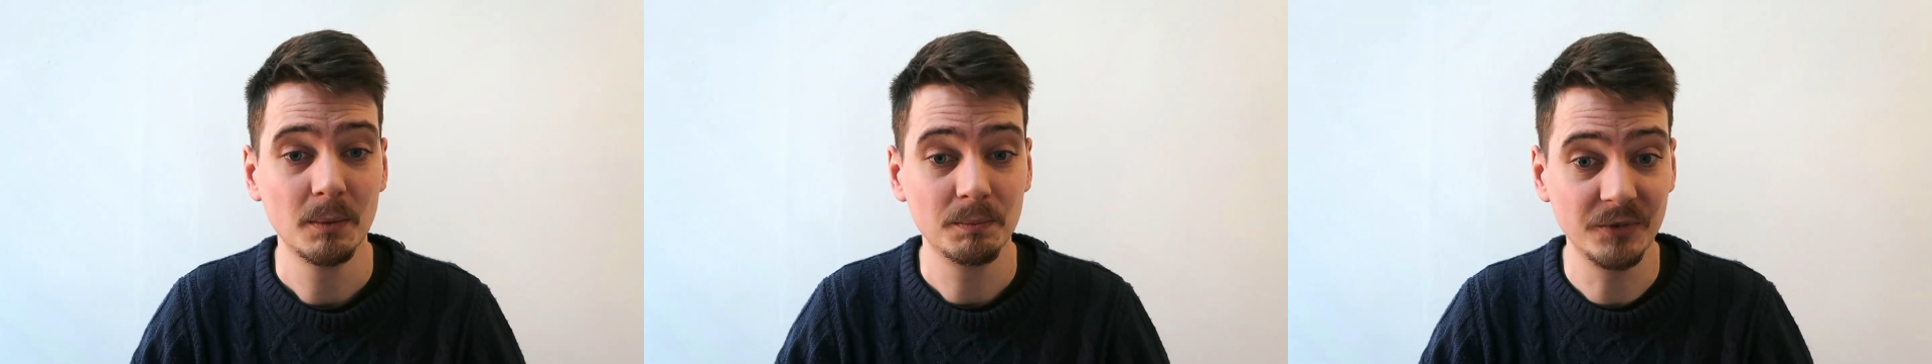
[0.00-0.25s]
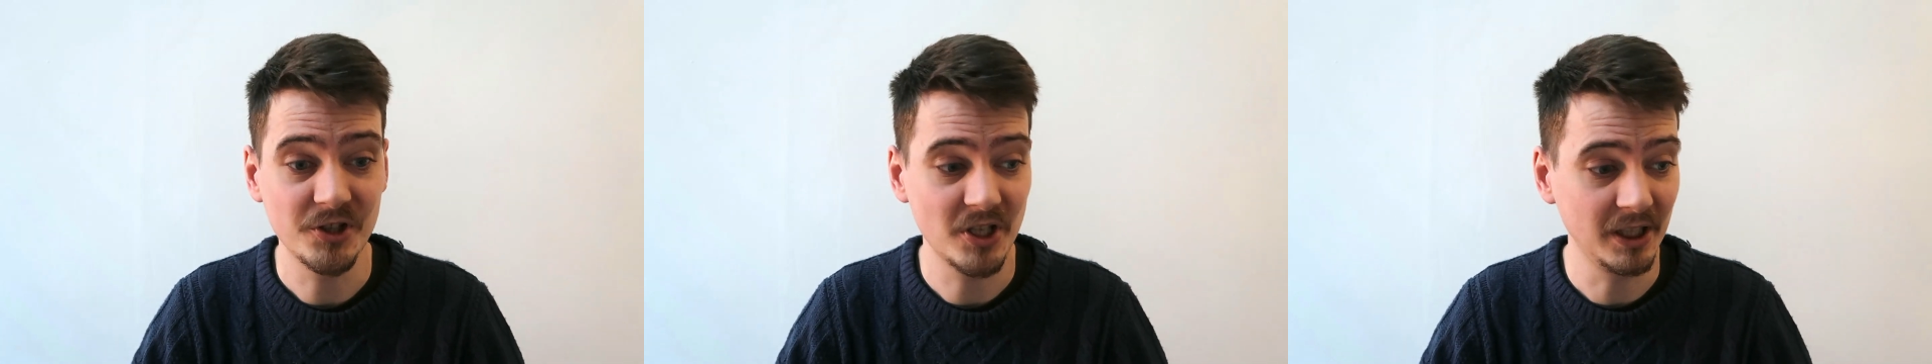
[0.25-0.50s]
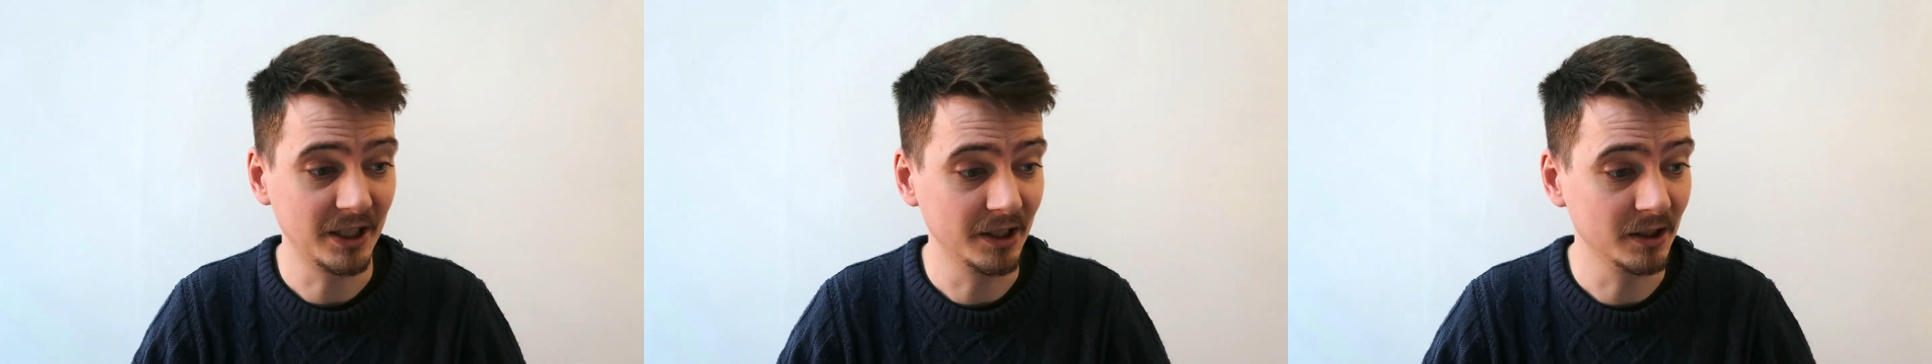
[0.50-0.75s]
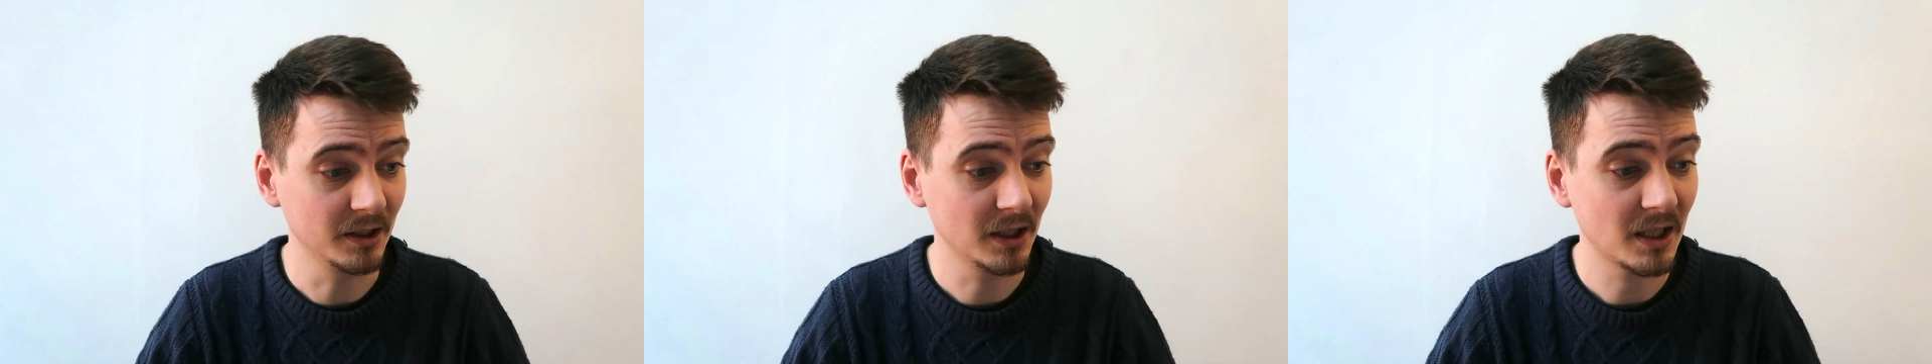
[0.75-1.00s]

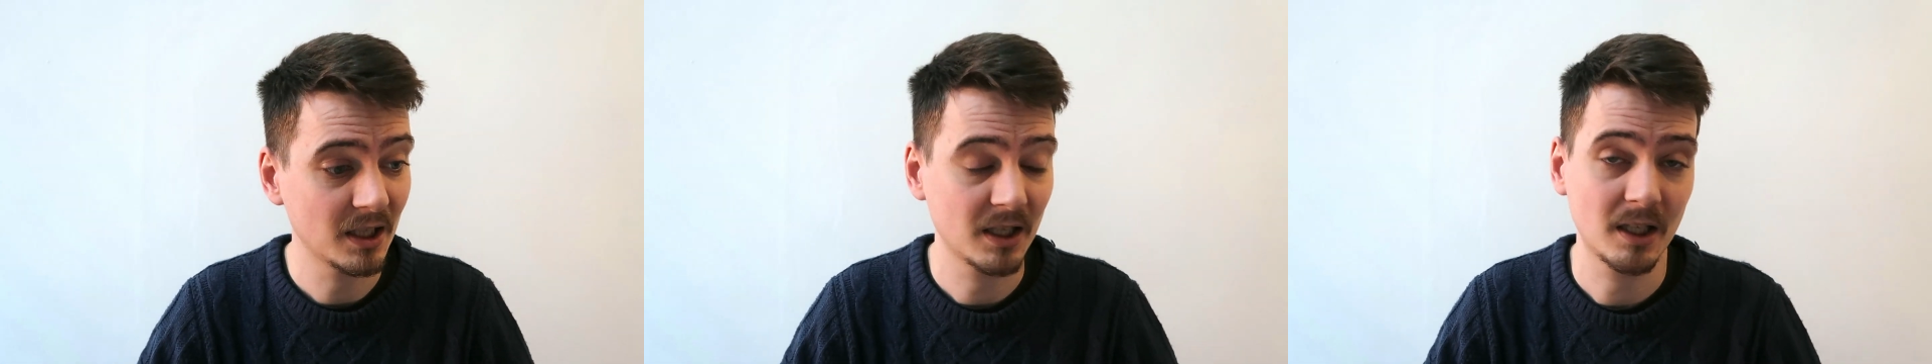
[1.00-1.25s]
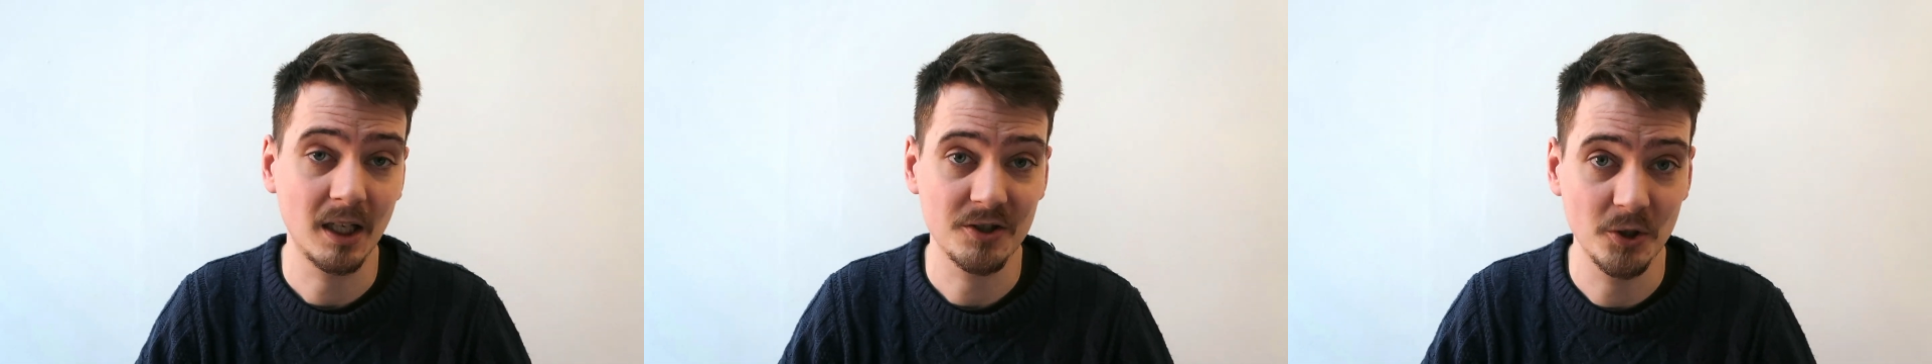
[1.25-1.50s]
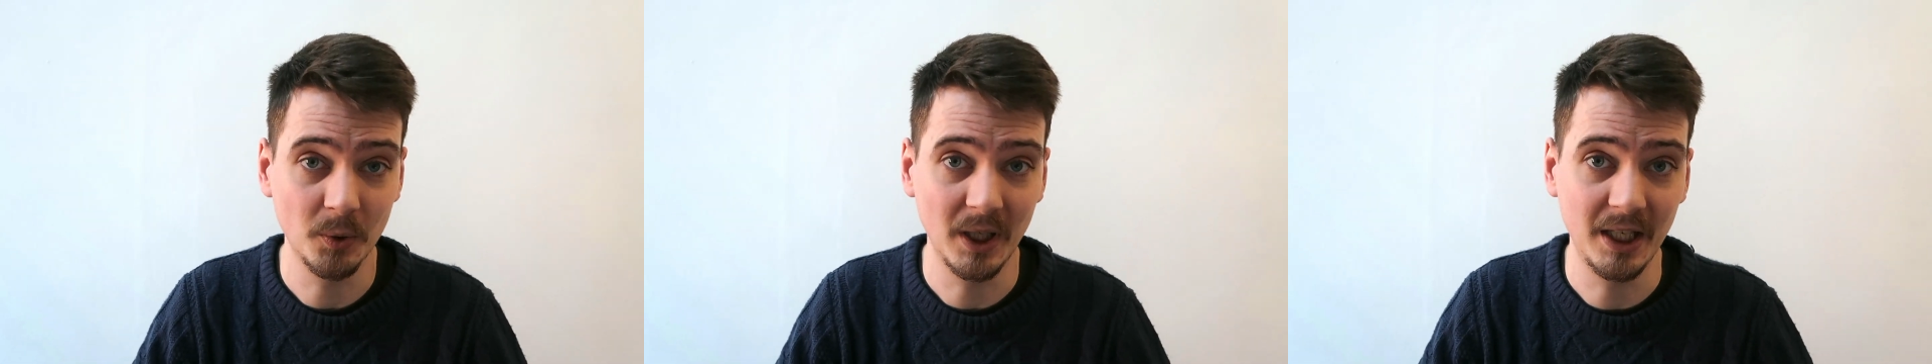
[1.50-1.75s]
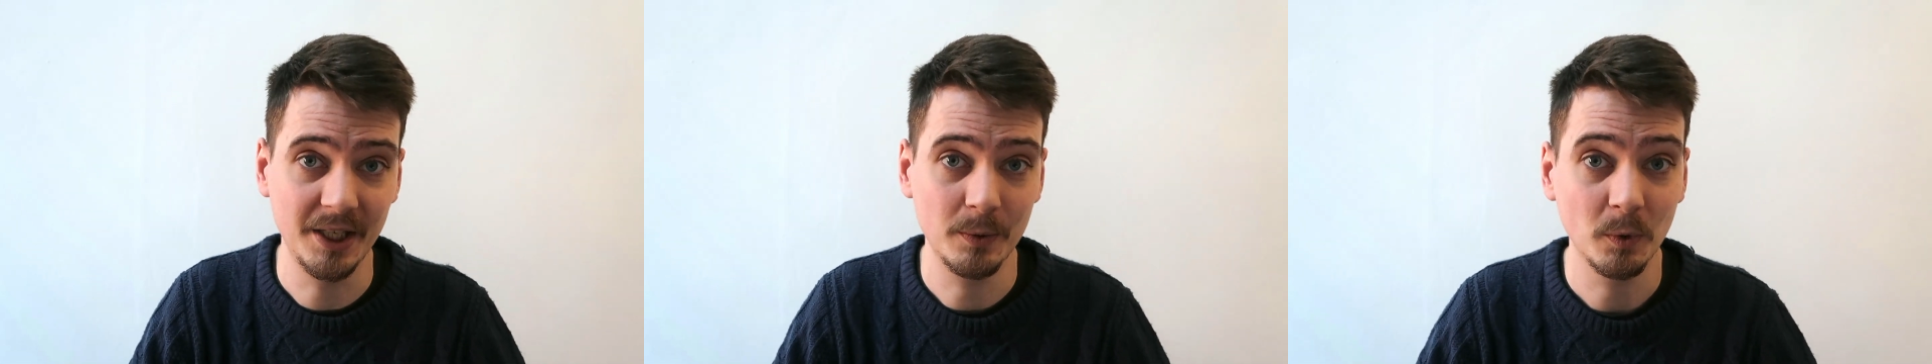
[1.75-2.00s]
Brazilian
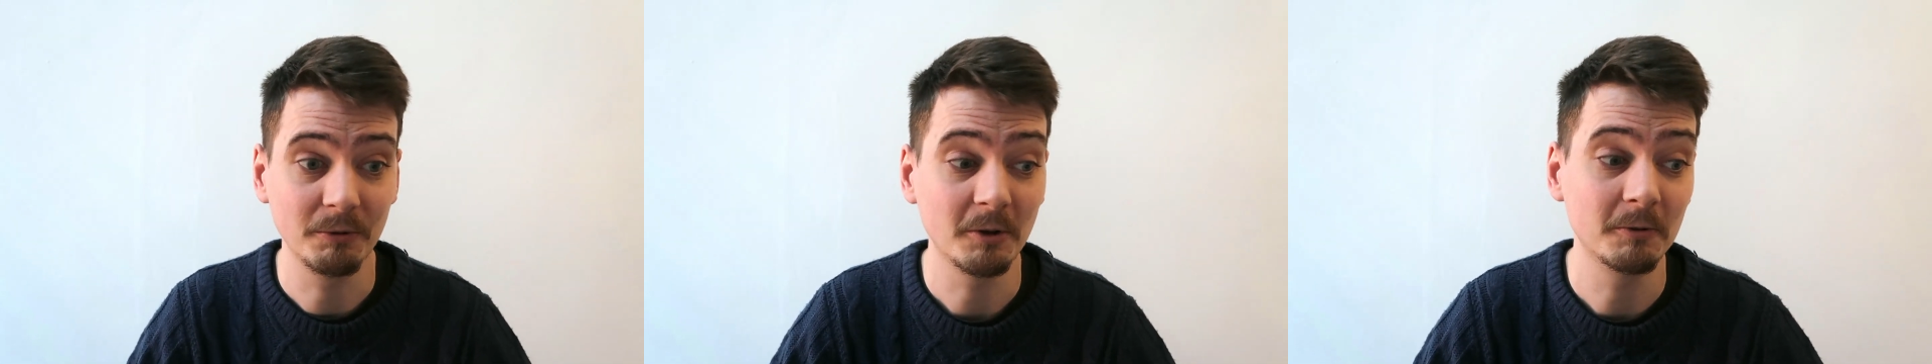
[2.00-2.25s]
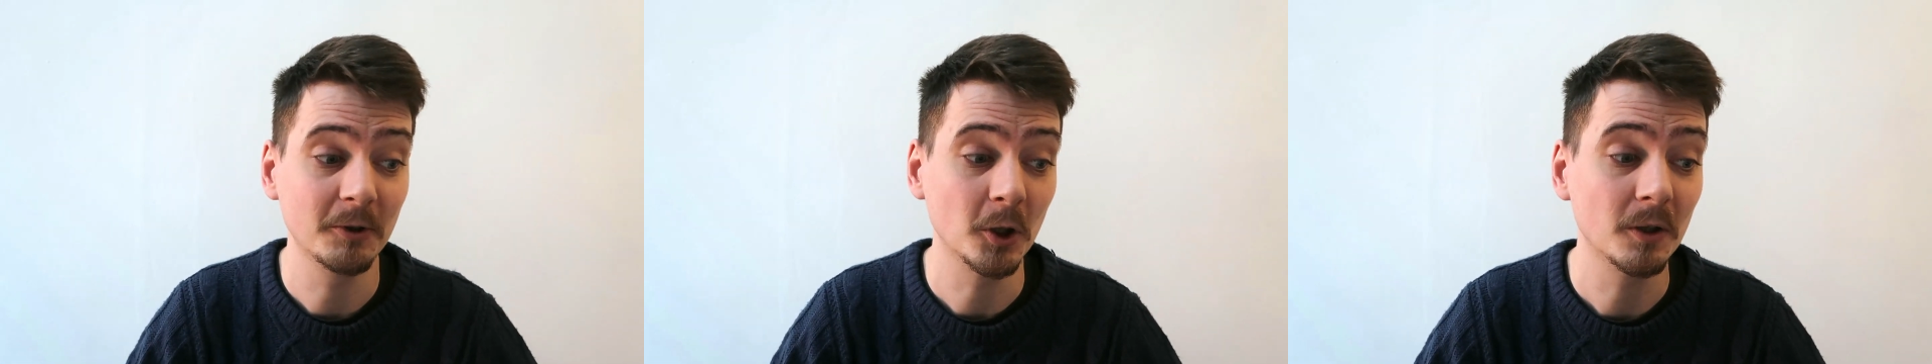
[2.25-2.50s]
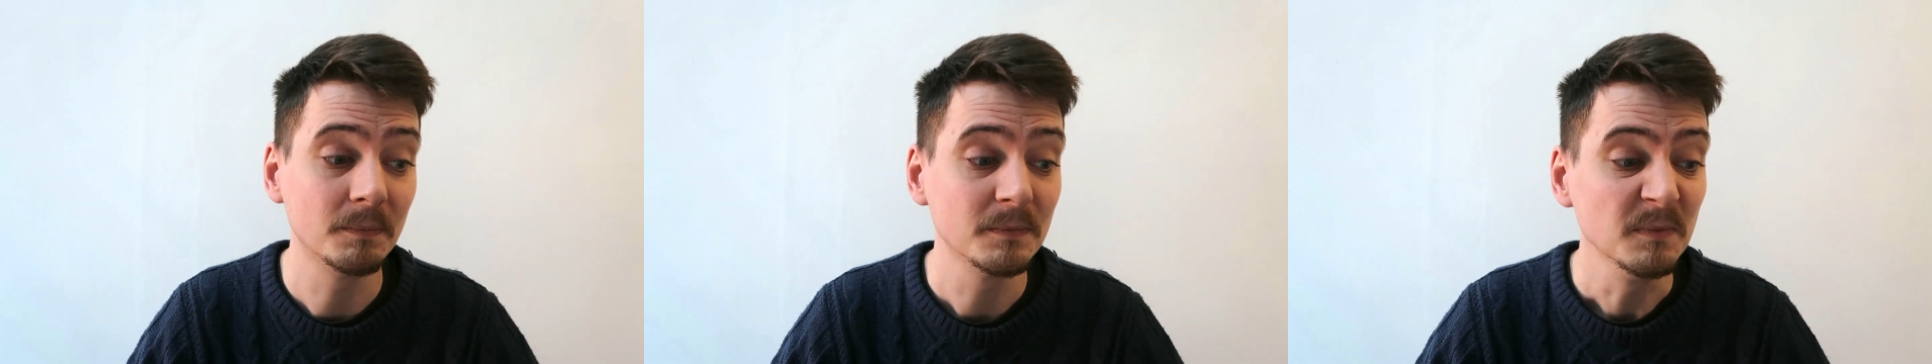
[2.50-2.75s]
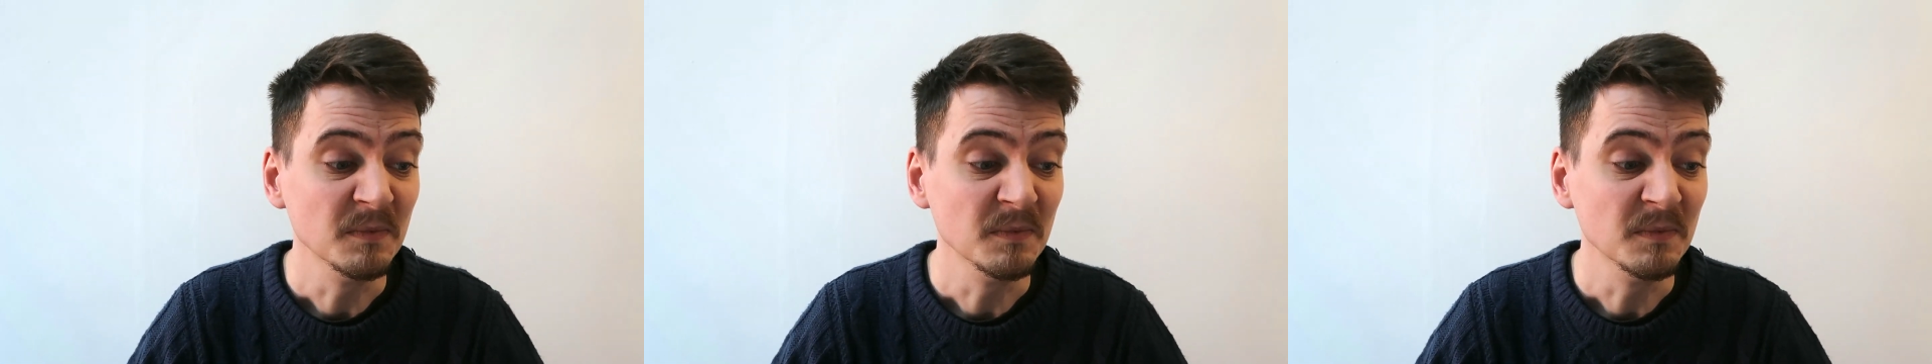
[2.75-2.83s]
Catuai 144.